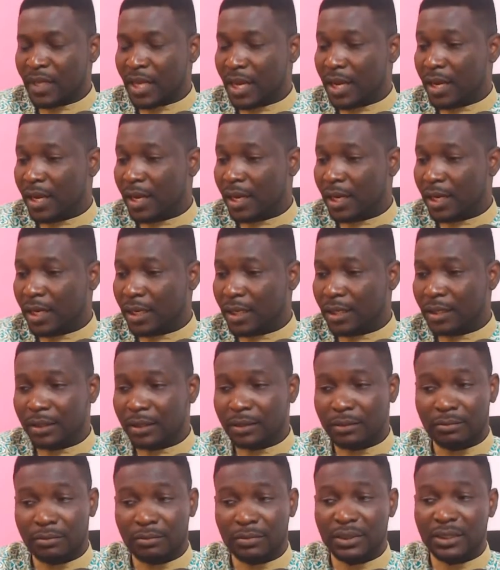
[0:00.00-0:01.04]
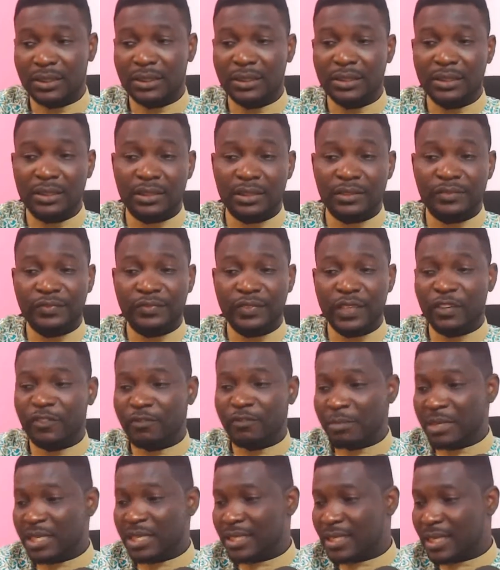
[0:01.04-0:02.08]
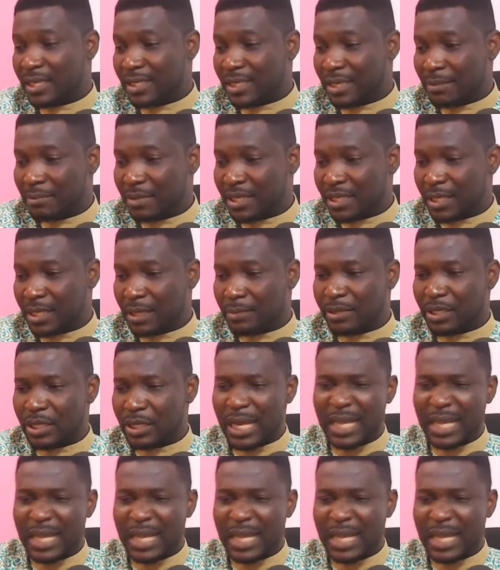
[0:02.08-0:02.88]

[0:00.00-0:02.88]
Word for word: um, the fear of mistakes and missteps.